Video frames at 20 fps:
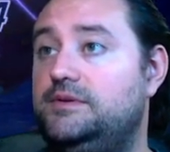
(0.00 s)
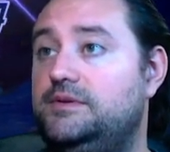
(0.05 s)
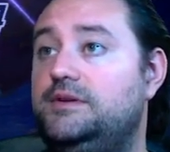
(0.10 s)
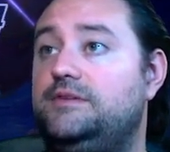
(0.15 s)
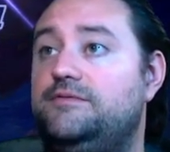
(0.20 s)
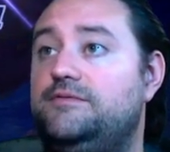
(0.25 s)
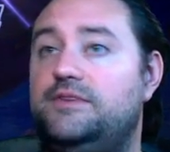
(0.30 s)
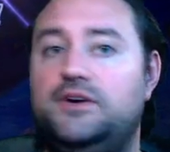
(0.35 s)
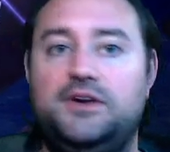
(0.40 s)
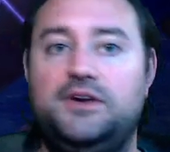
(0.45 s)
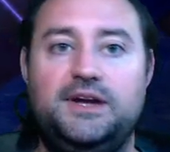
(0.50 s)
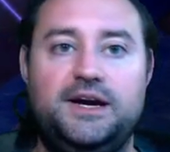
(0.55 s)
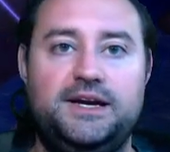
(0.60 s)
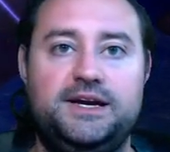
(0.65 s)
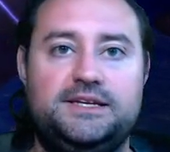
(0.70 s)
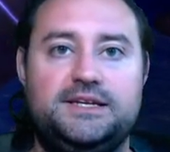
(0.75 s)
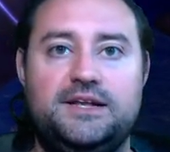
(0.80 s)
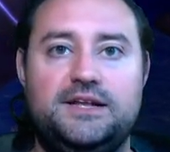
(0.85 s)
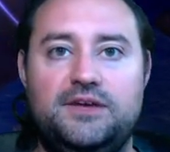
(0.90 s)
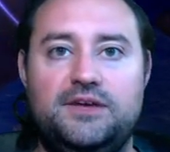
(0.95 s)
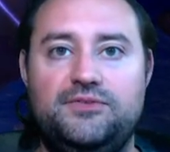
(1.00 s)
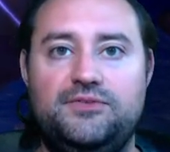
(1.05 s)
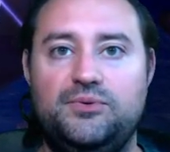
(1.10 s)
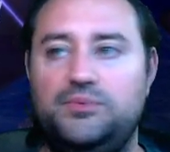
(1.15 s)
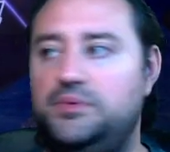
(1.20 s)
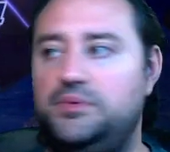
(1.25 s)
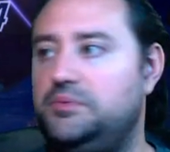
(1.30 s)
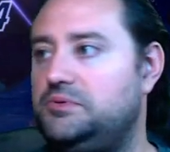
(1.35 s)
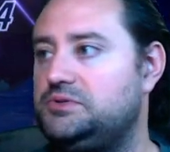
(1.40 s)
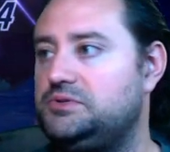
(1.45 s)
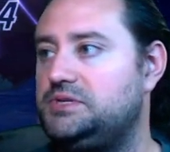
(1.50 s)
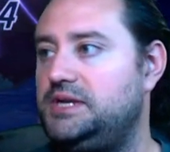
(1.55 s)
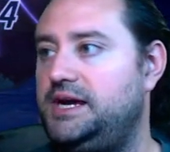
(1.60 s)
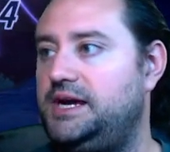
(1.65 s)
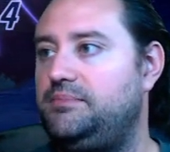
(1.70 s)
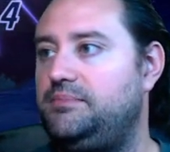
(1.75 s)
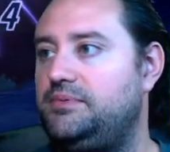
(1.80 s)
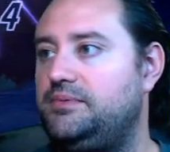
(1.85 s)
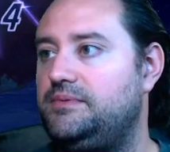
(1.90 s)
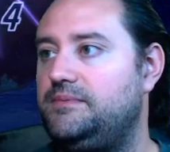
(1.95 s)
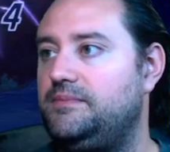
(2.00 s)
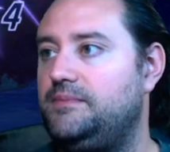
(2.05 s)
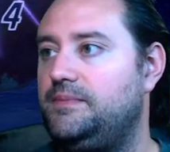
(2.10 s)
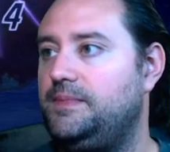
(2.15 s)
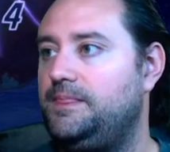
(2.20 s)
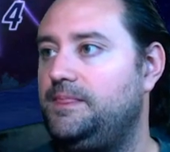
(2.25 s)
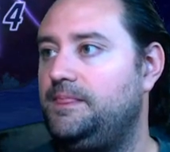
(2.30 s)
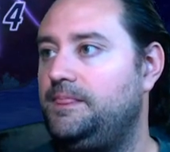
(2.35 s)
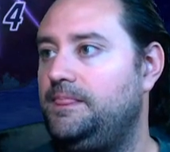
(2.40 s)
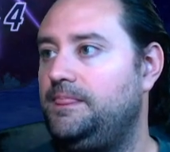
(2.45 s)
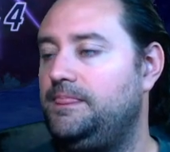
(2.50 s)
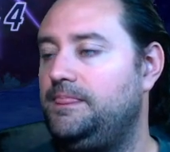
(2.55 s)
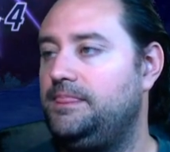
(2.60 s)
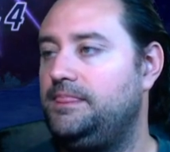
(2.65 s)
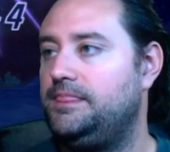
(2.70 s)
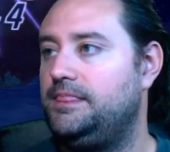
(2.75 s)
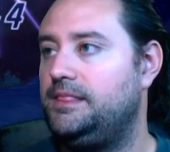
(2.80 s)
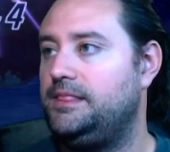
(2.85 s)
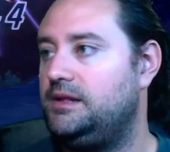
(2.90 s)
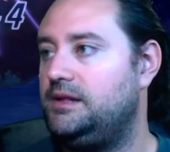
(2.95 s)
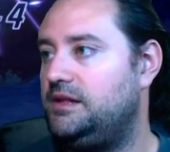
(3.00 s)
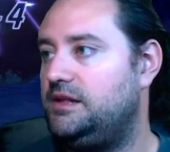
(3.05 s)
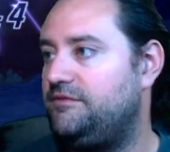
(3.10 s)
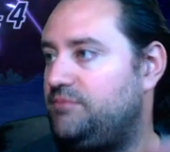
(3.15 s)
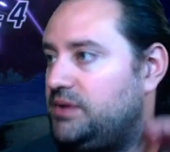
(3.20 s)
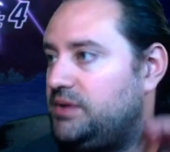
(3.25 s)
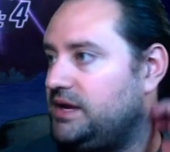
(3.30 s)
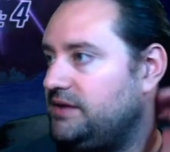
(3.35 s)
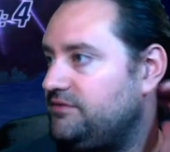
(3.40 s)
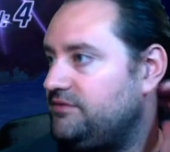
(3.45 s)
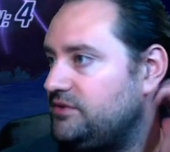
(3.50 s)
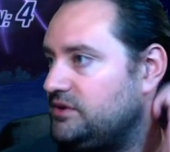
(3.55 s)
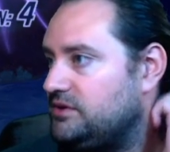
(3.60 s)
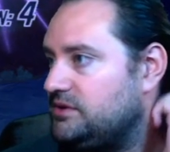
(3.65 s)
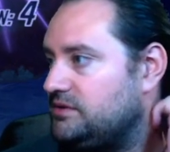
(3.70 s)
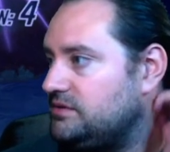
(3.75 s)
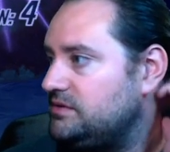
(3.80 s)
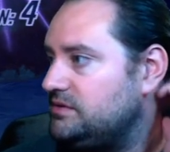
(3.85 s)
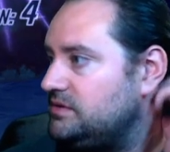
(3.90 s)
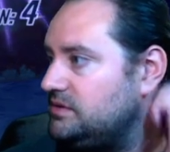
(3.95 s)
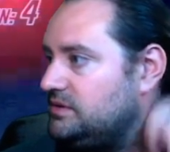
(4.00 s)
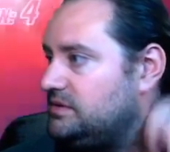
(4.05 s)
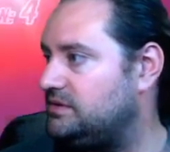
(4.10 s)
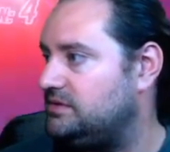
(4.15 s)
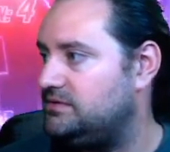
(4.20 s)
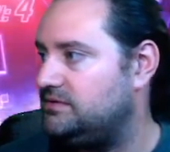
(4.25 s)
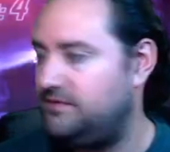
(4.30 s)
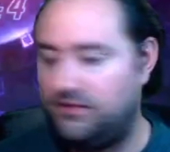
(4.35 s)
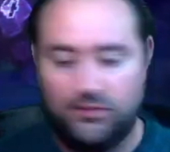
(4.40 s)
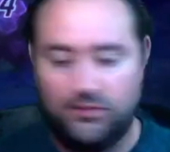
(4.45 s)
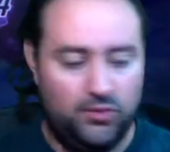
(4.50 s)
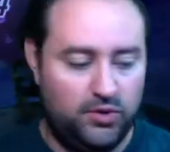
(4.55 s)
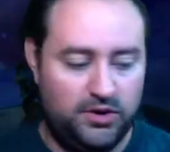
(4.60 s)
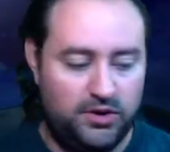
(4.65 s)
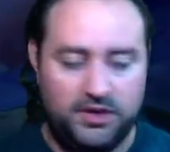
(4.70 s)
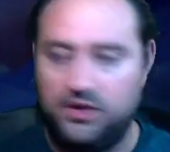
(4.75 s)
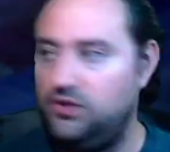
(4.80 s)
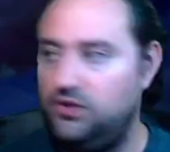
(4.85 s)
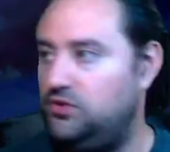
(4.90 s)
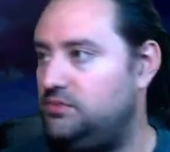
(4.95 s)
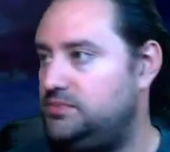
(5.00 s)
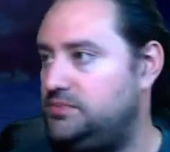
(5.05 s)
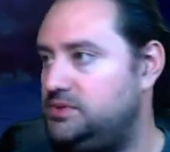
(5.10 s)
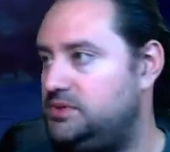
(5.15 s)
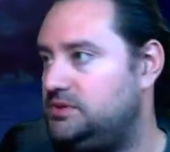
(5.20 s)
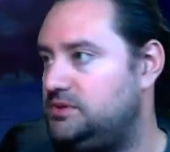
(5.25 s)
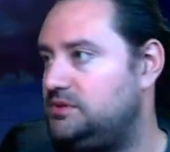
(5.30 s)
Very nice. I love it when people snap. I love playing for more cubes.